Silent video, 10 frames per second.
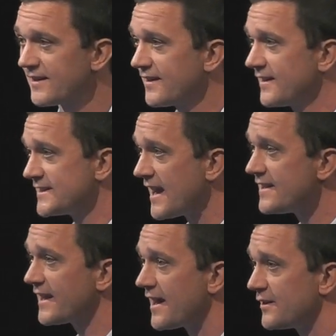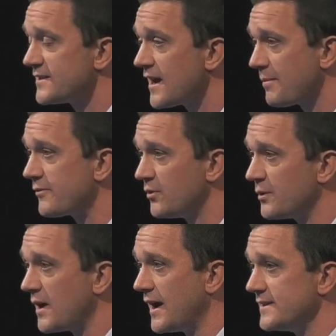stand together to help everyone
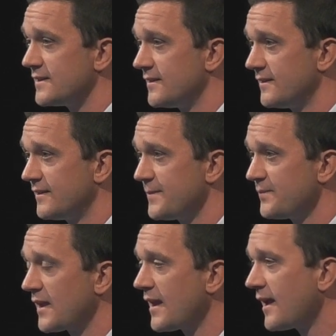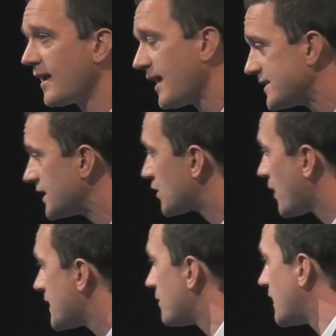rise. It's an incredible